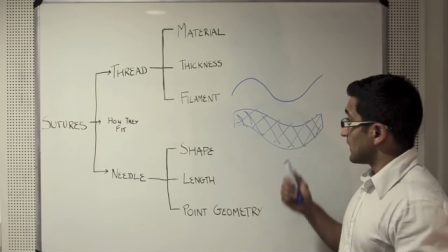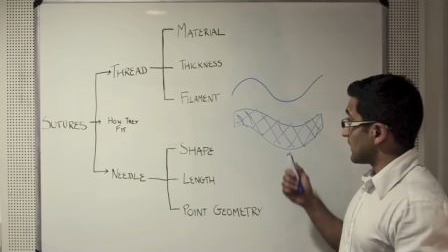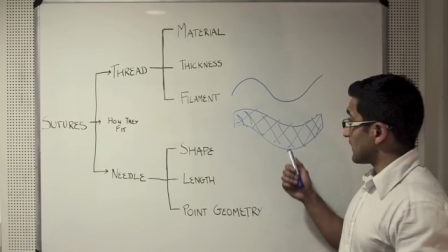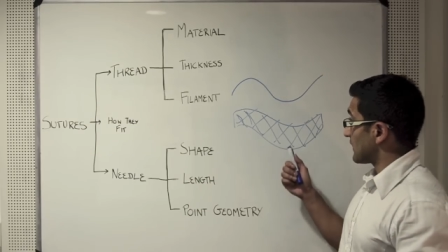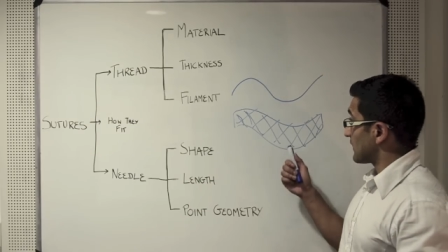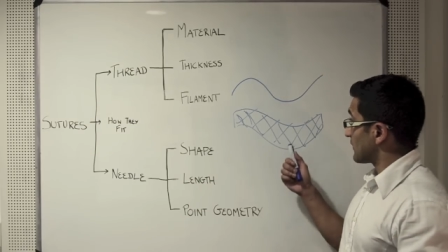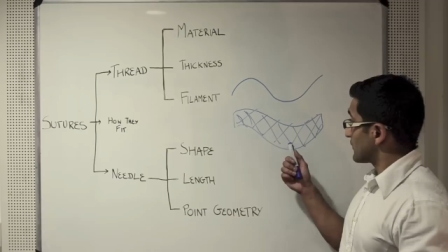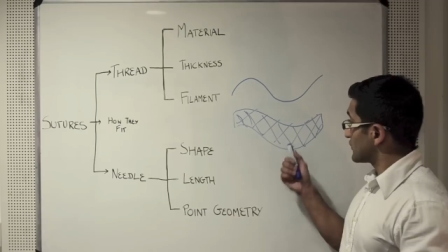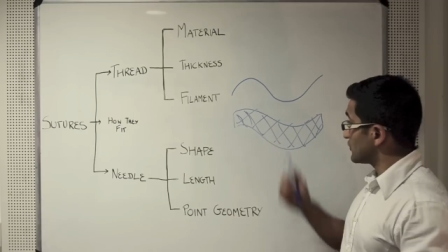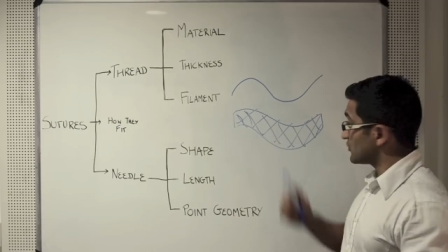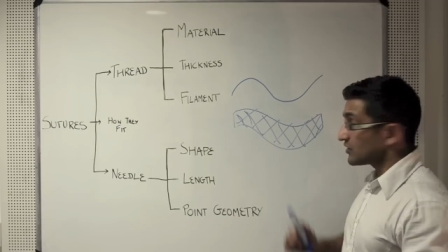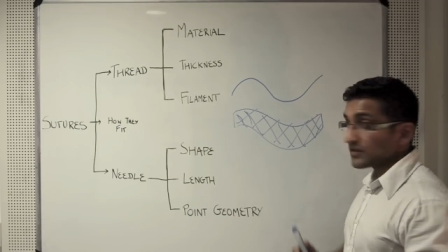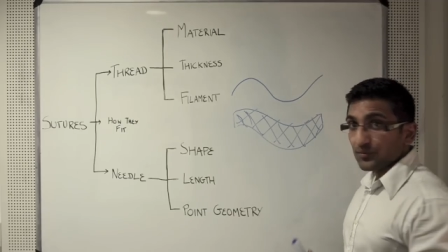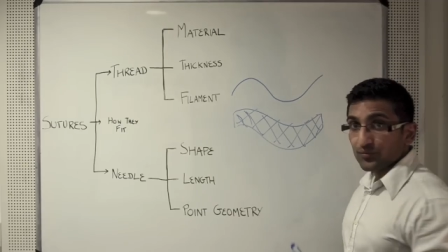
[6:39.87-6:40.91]
Uh,
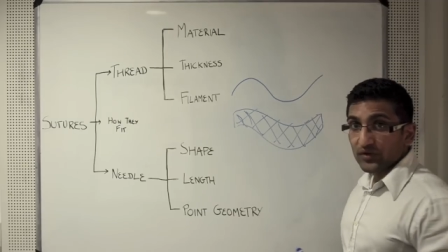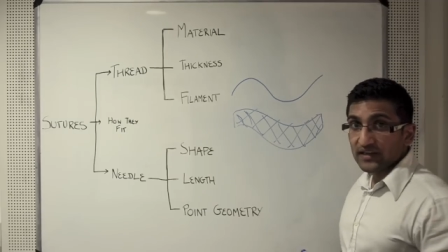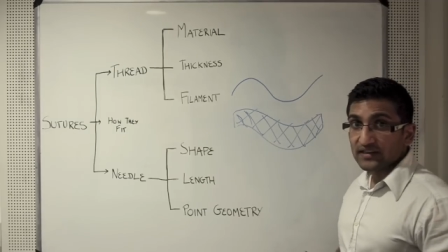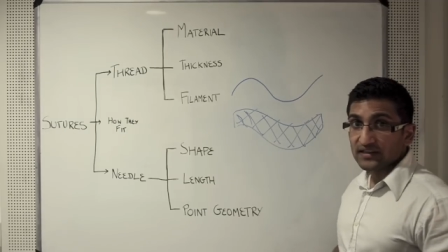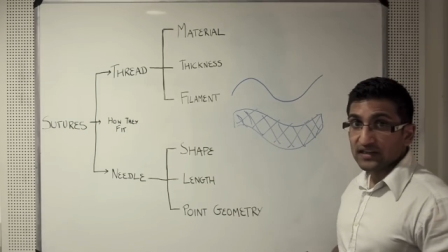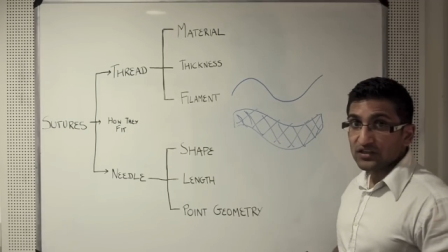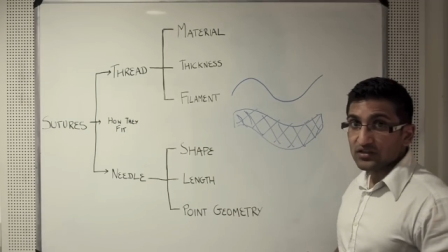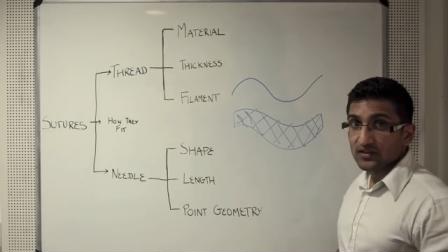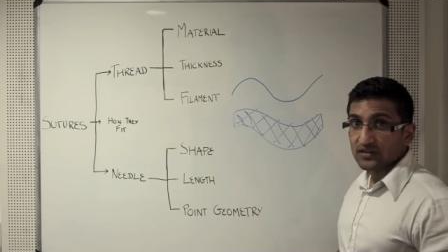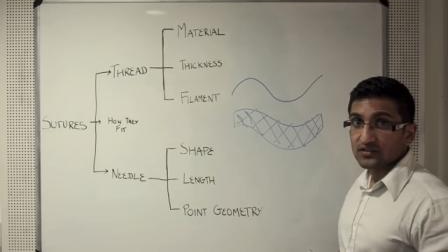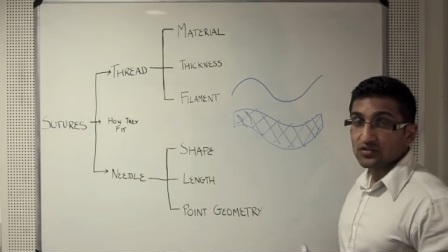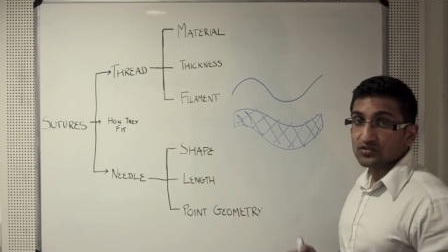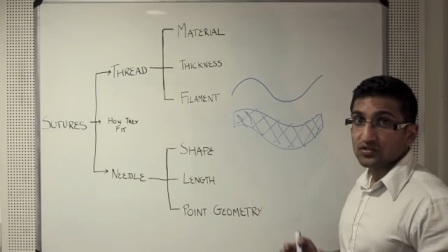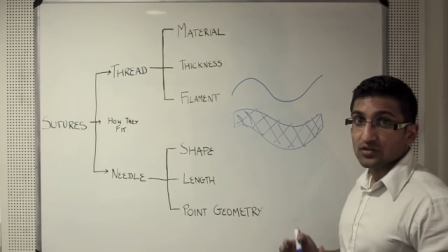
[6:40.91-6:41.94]
due to the braided nature,
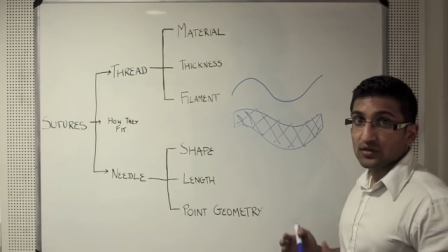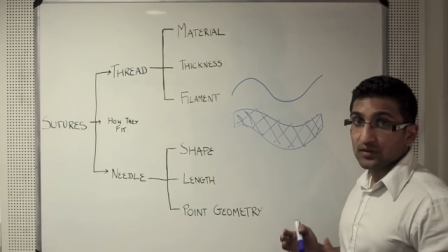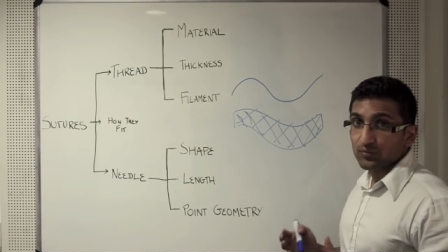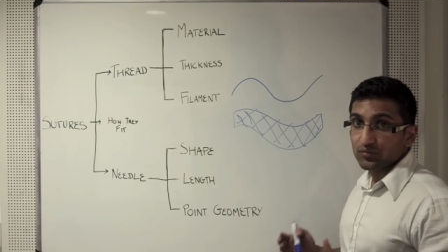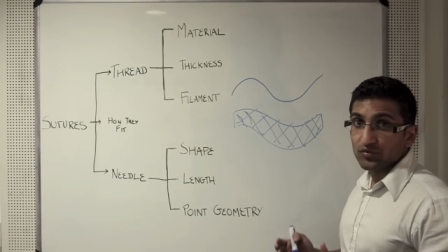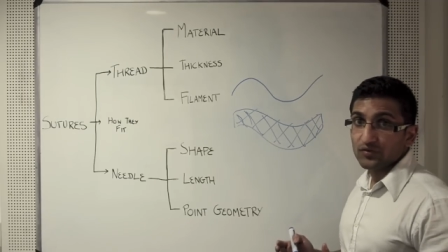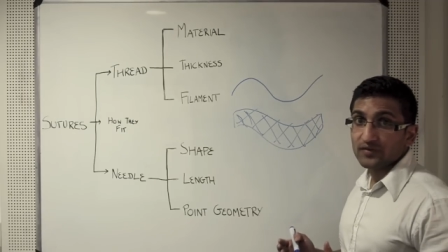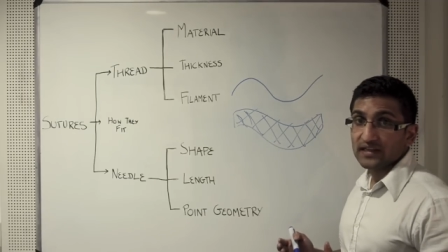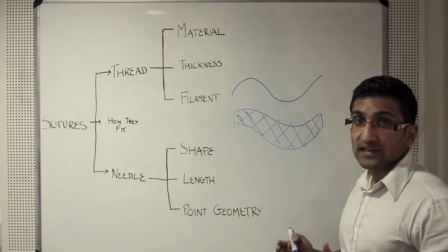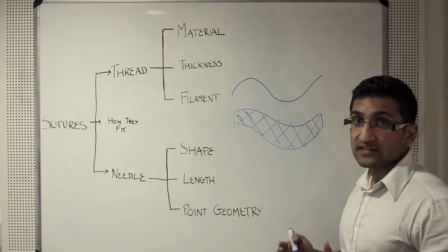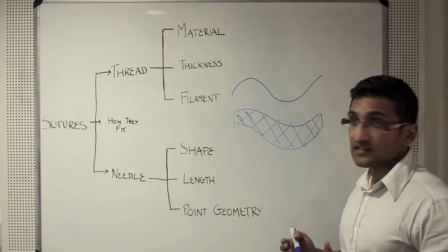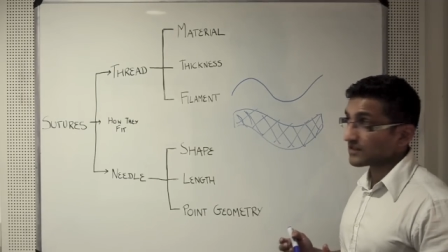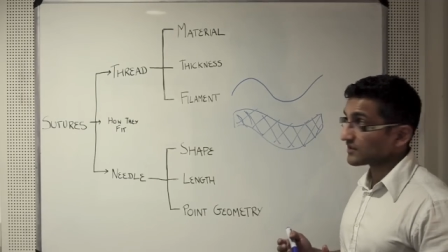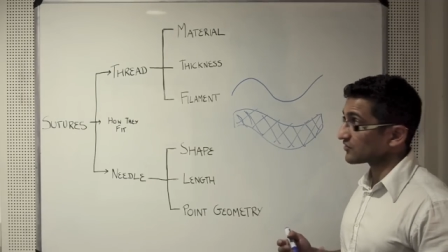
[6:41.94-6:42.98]
there's also improved
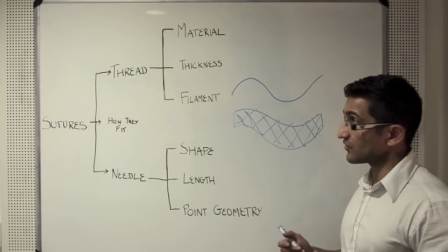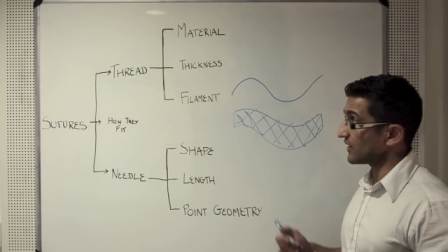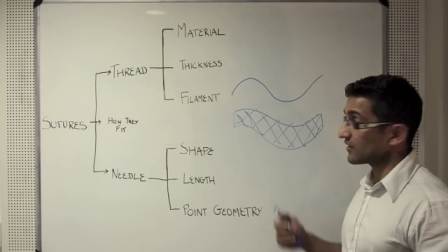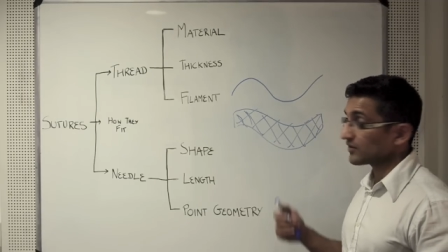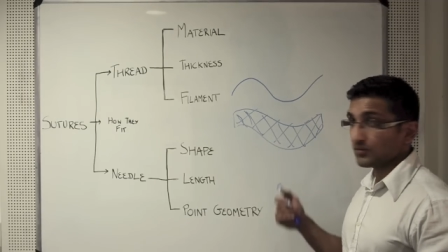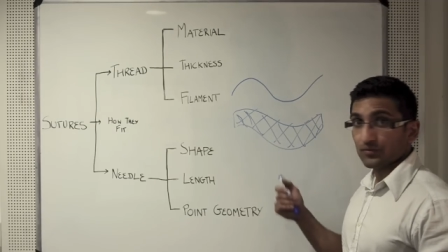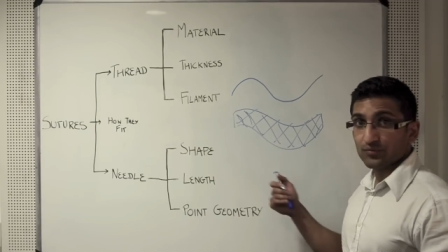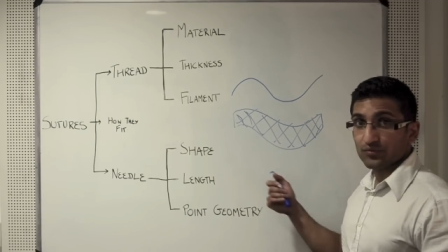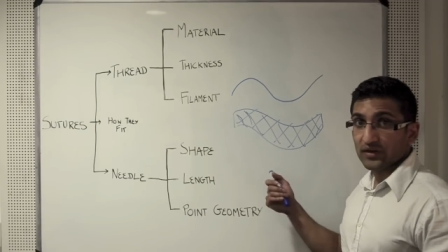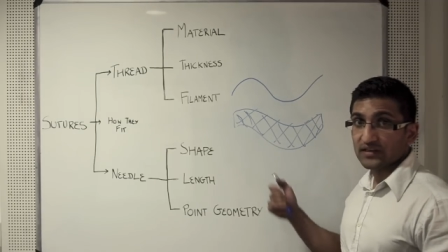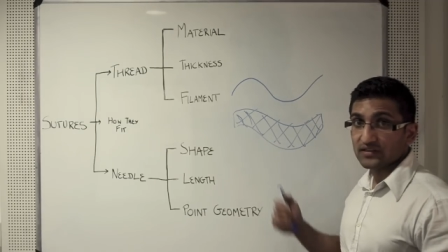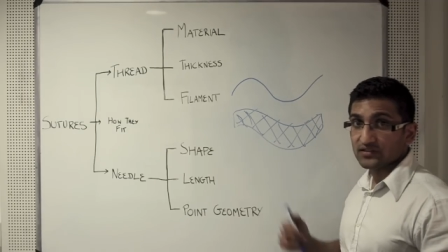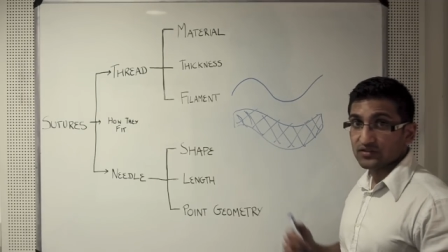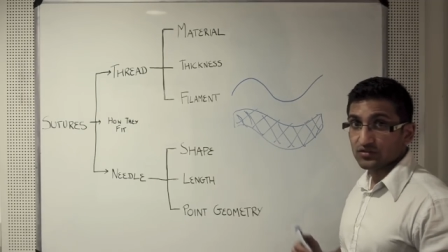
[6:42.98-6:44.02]
tensile strength with
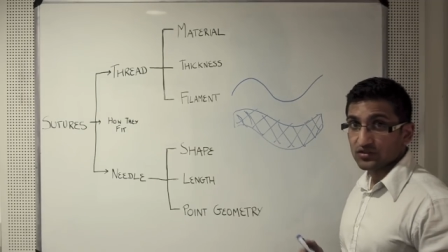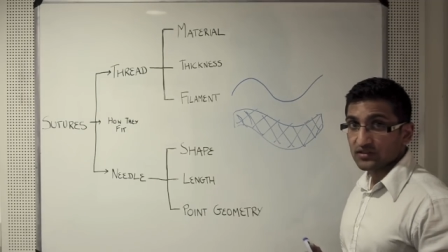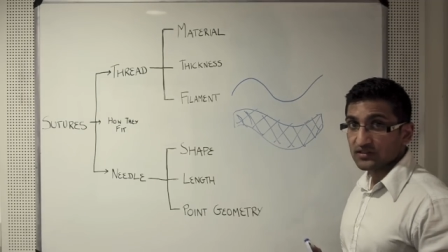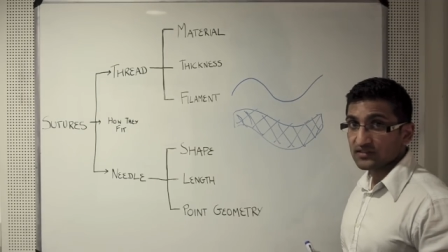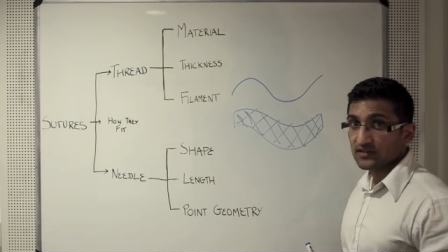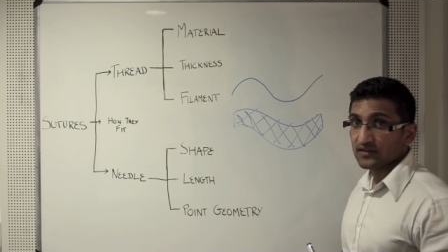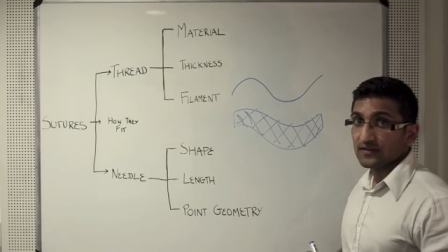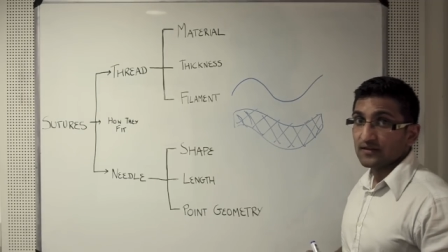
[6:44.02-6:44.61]
braided sutures.